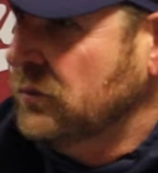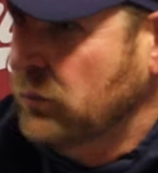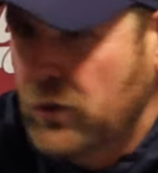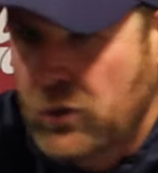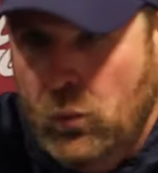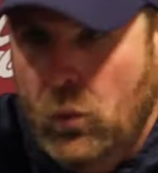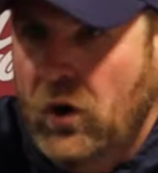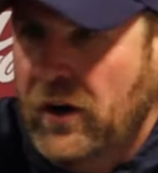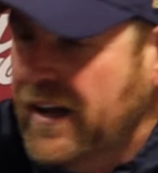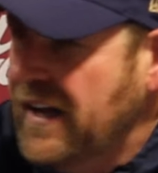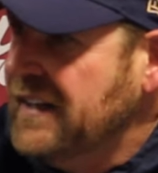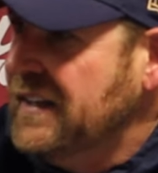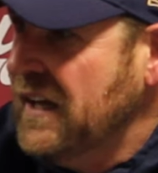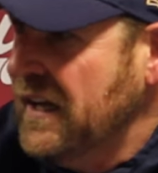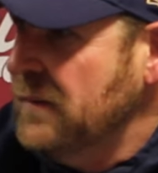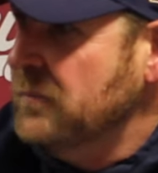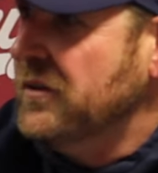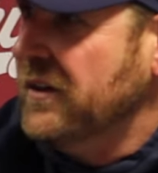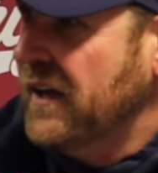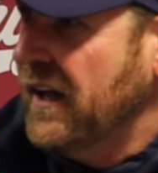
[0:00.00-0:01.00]
We won a
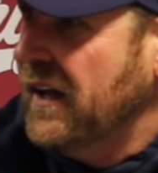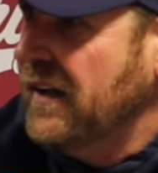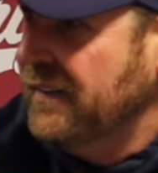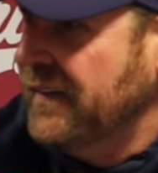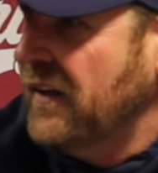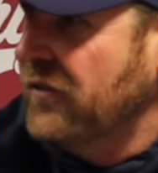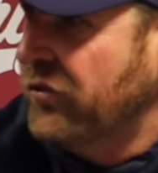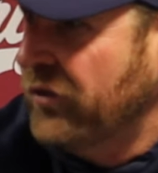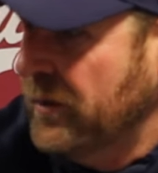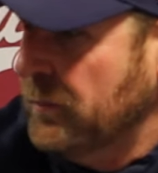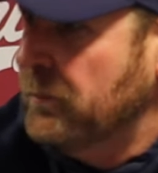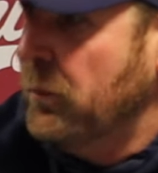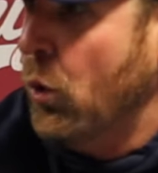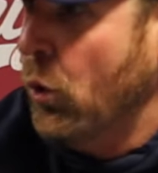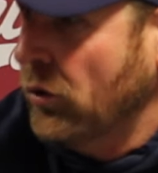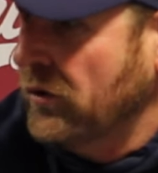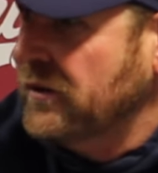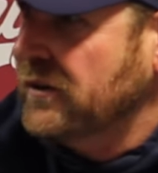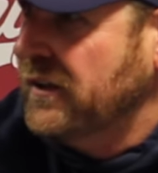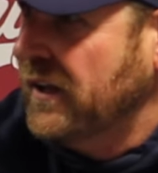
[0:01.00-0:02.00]
game today, and that's an
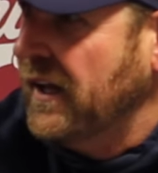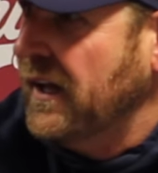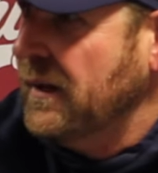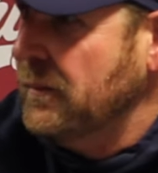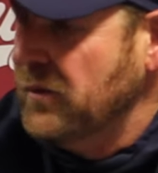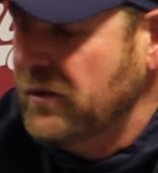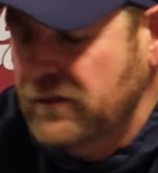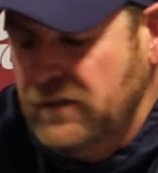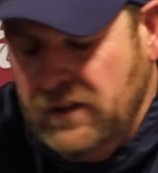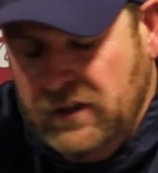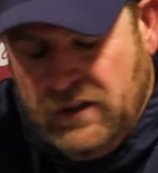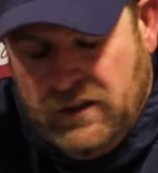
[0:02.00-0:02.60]
important game,